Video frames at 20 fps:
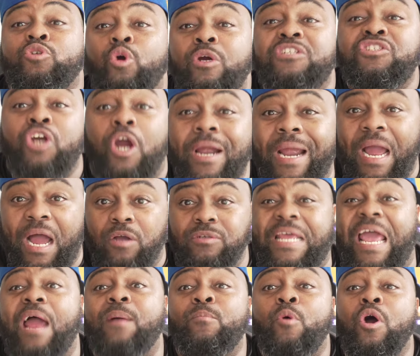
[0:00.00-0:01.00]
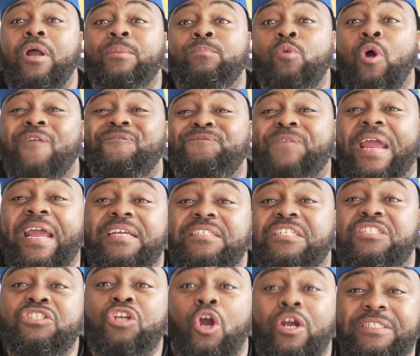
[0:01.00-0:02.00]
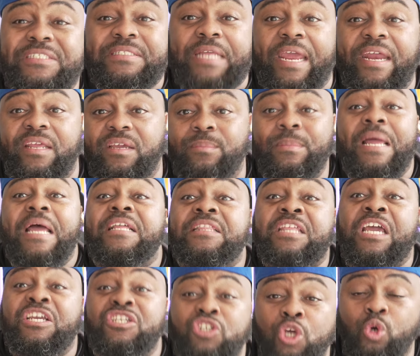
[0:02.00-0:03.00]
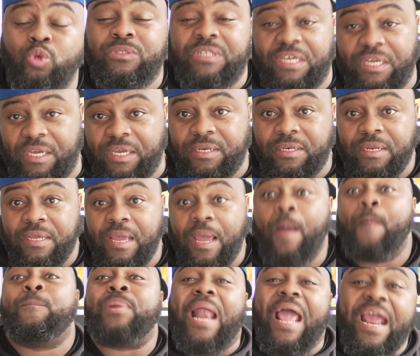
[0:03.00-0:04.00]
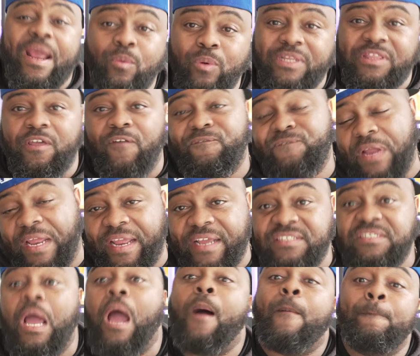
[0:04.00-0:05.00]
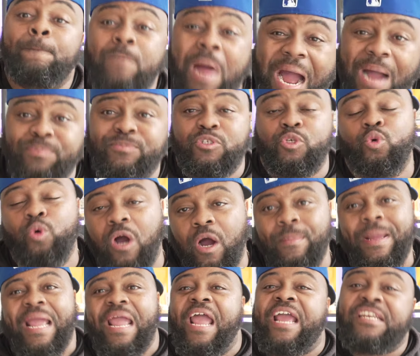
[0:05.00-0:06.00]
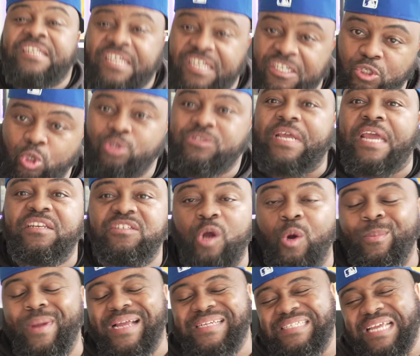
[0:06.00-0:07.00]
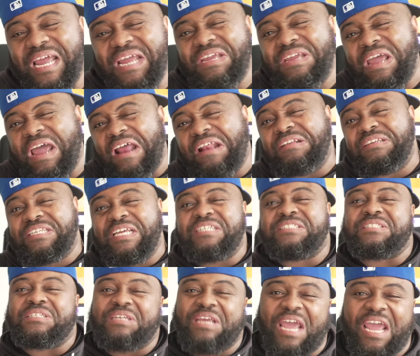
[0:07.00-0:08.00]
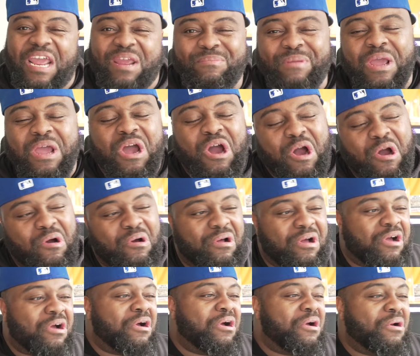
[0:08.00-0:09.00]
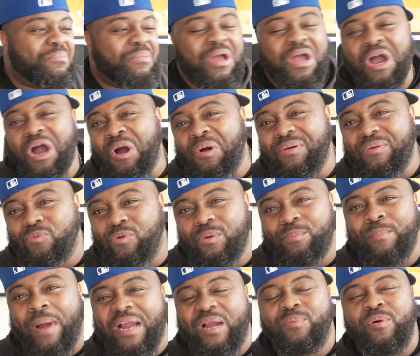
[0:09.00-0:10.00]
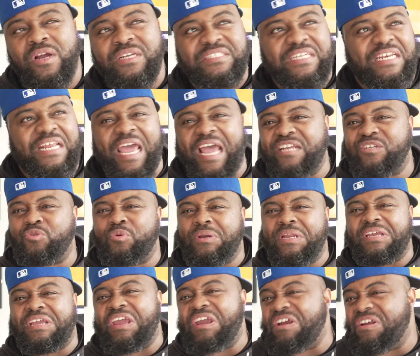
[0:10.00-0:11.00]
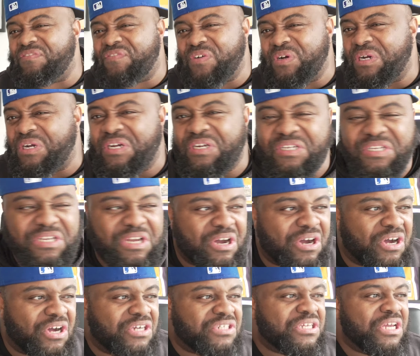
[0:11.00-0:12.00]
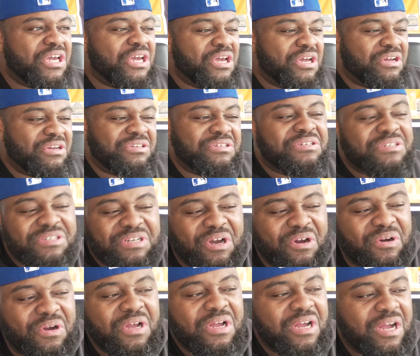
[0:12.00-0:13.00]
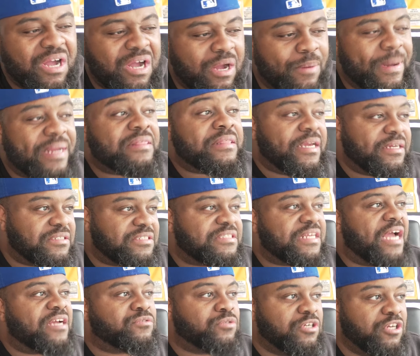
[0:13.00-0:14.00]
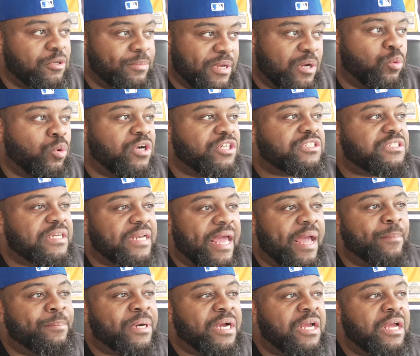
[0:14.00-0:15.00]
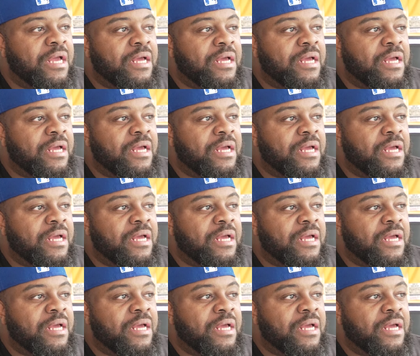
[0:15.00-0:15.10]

in your house, had more, more fans in your stadium than you did. Played with the fans, mopped you up, and then you say Joe Mixon, he had a decent game. Uh, um, on, uh, Micah Parsons he had 20 carries for 100 yards. I don't know. Um, I think the stats were a little bit worse than that. But